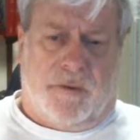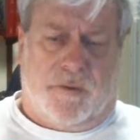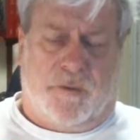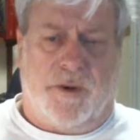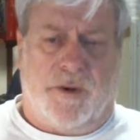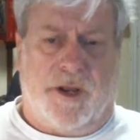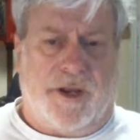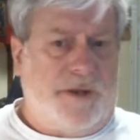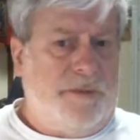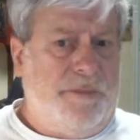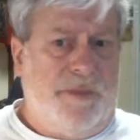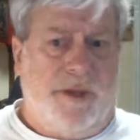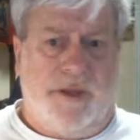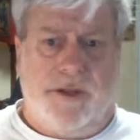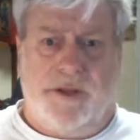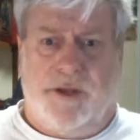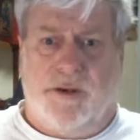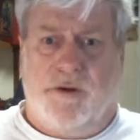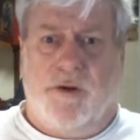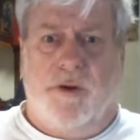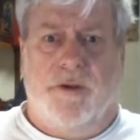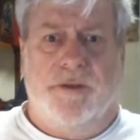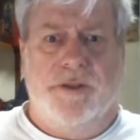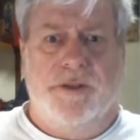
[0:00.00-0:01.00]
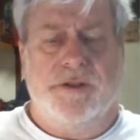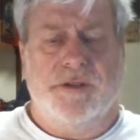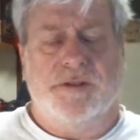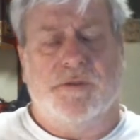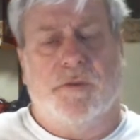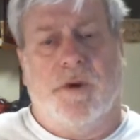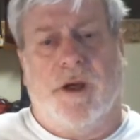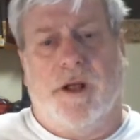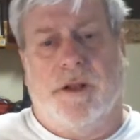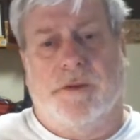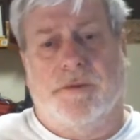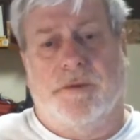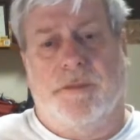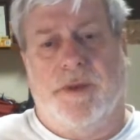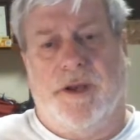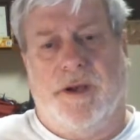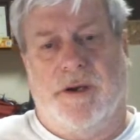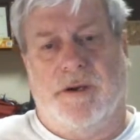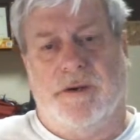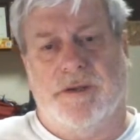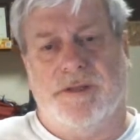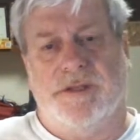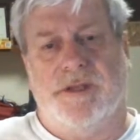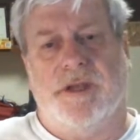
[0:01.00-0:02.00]
recommending all these wild
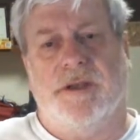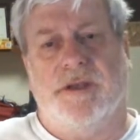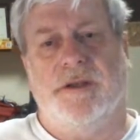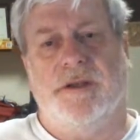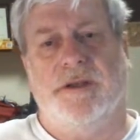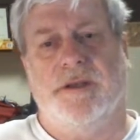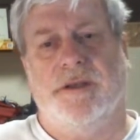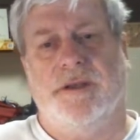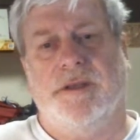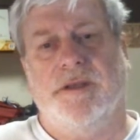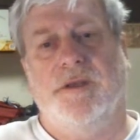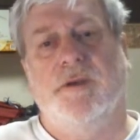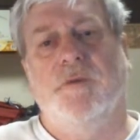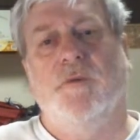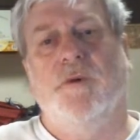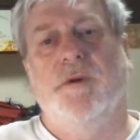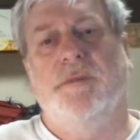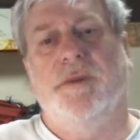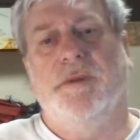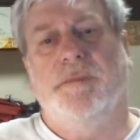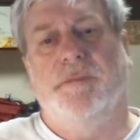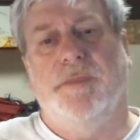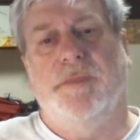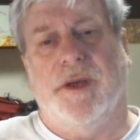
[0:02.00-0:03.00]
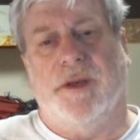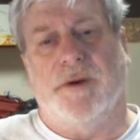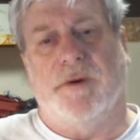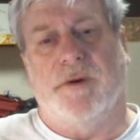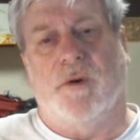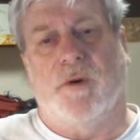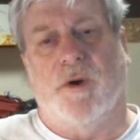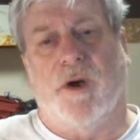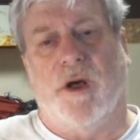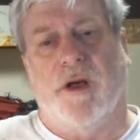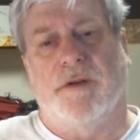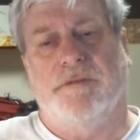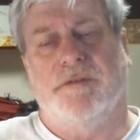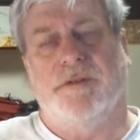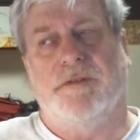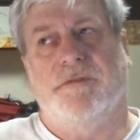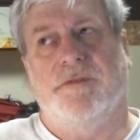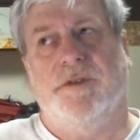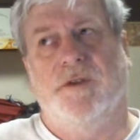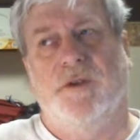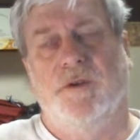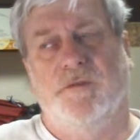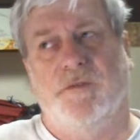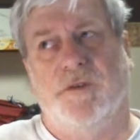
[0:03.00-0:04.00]
repairs, you would be better off if
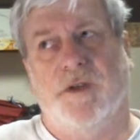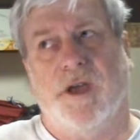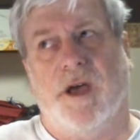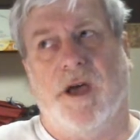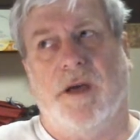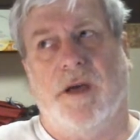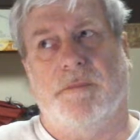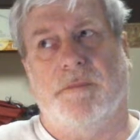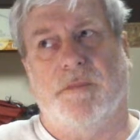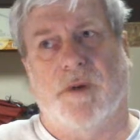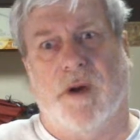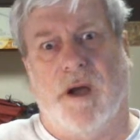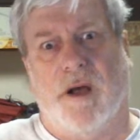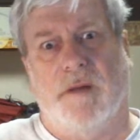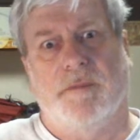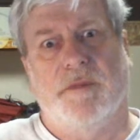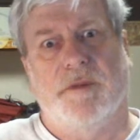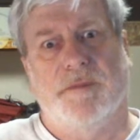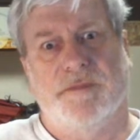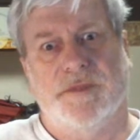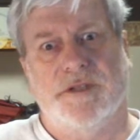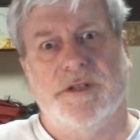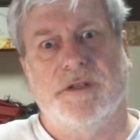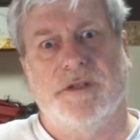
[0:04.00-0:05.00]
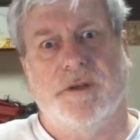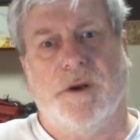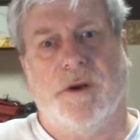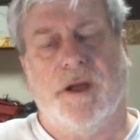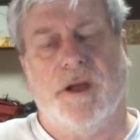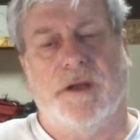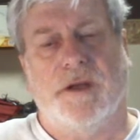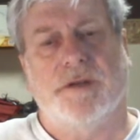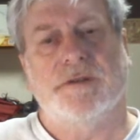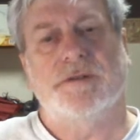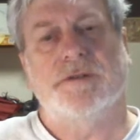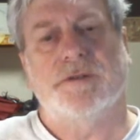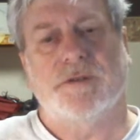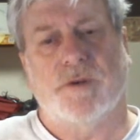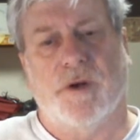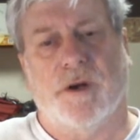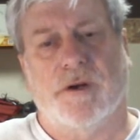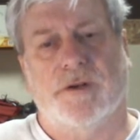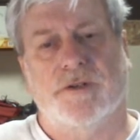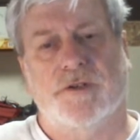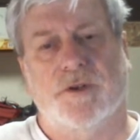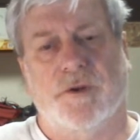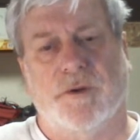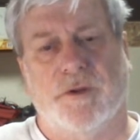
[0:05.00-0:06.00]
you've got problems in your house
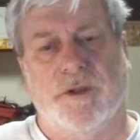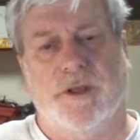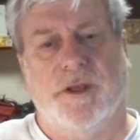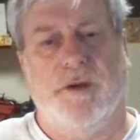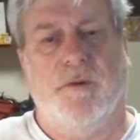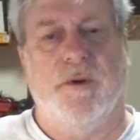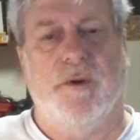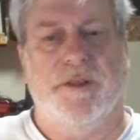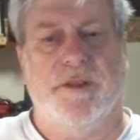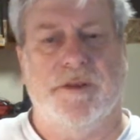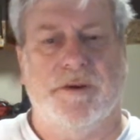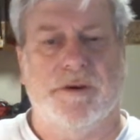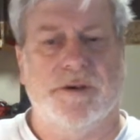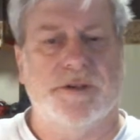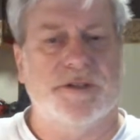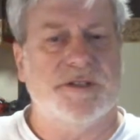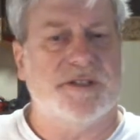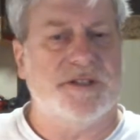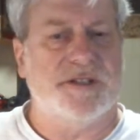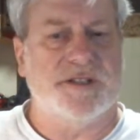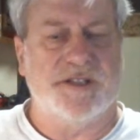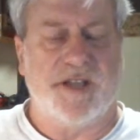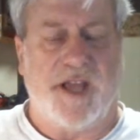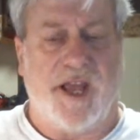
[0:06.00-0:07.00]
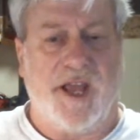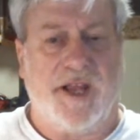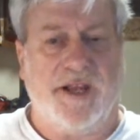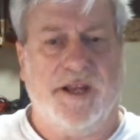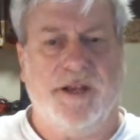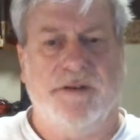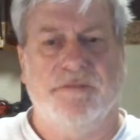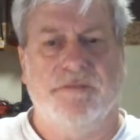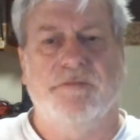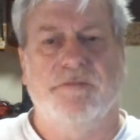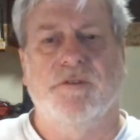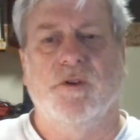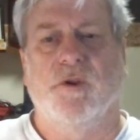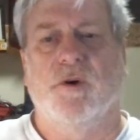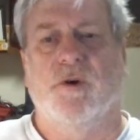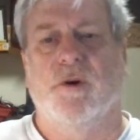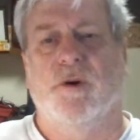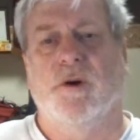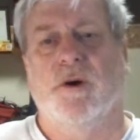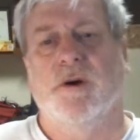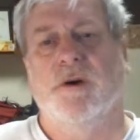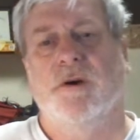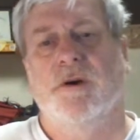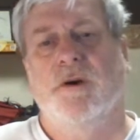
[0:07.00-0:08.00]
structurally, whether it's a sagging
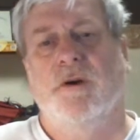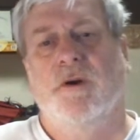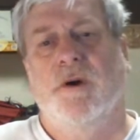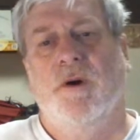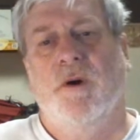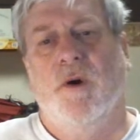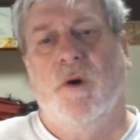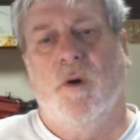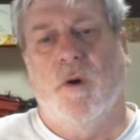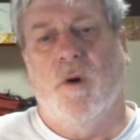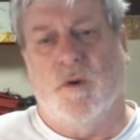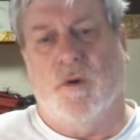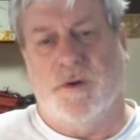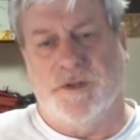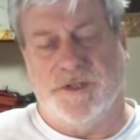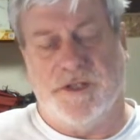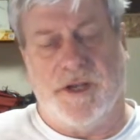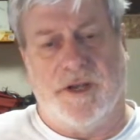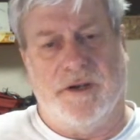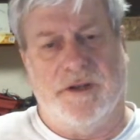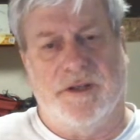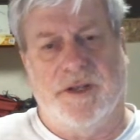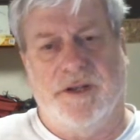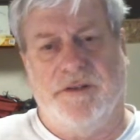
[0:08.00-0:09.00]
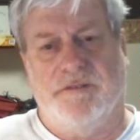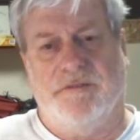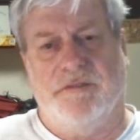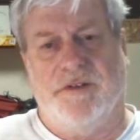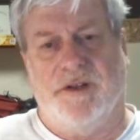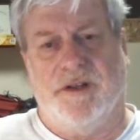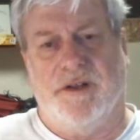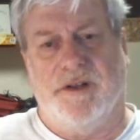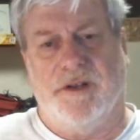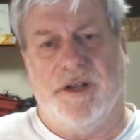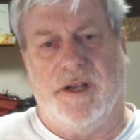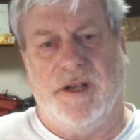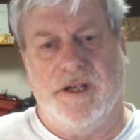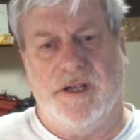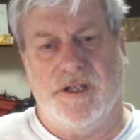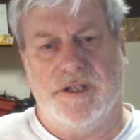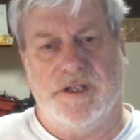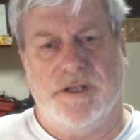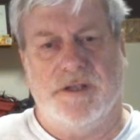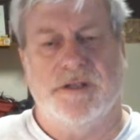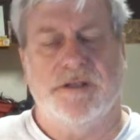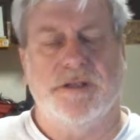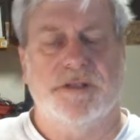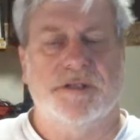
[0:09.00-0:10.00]
floor or settling
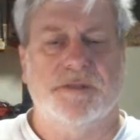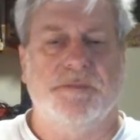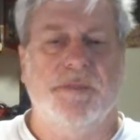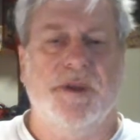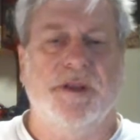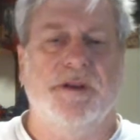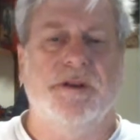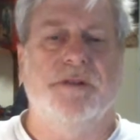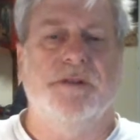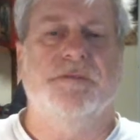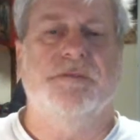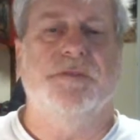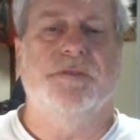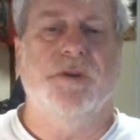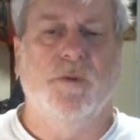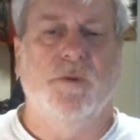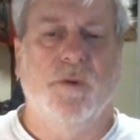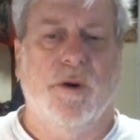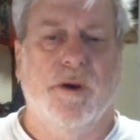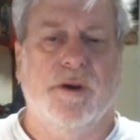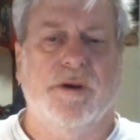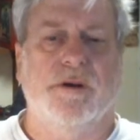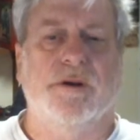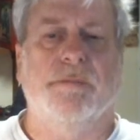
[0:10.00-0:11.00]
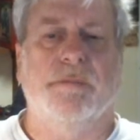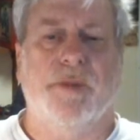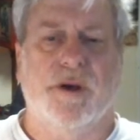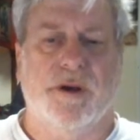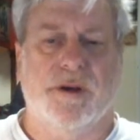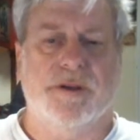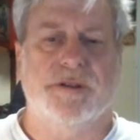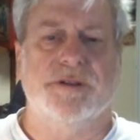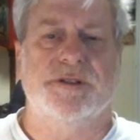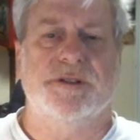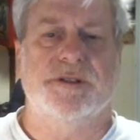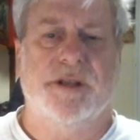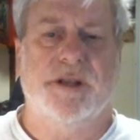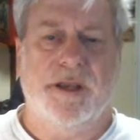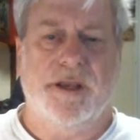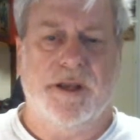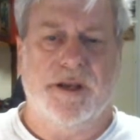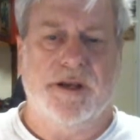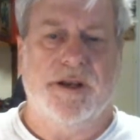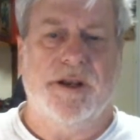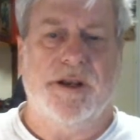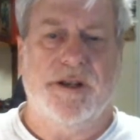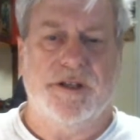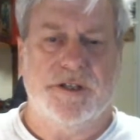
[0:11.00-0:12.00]
foundation, to spend a few $100 to get
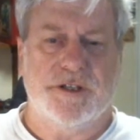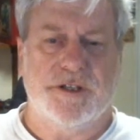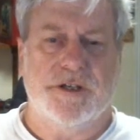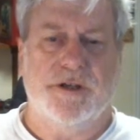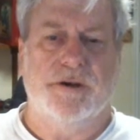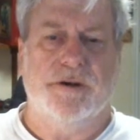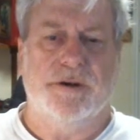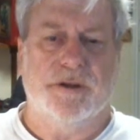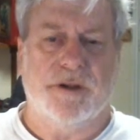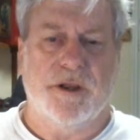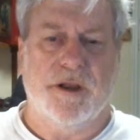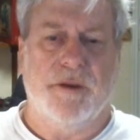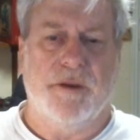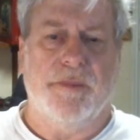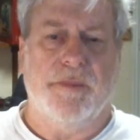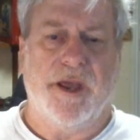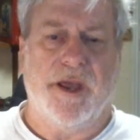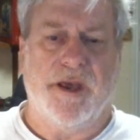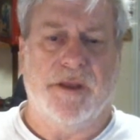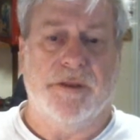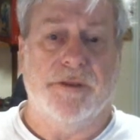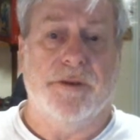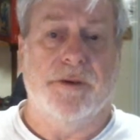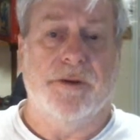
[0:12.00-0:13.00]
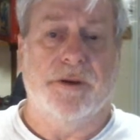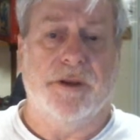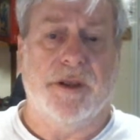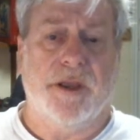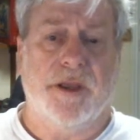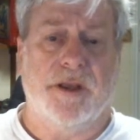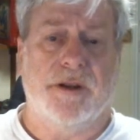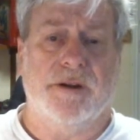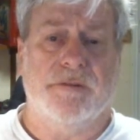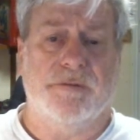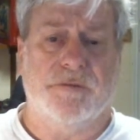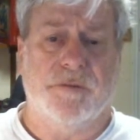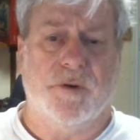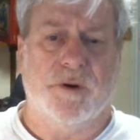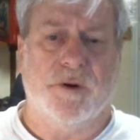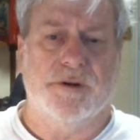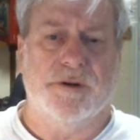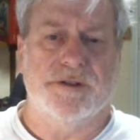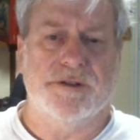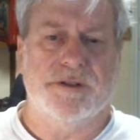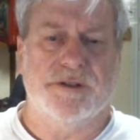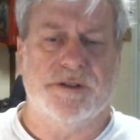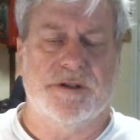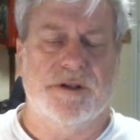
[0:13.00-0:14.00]
an engineer to come out and look at it
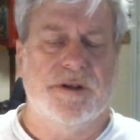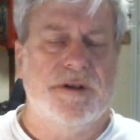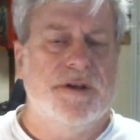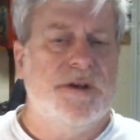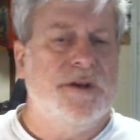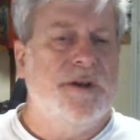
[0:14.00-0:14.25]
first.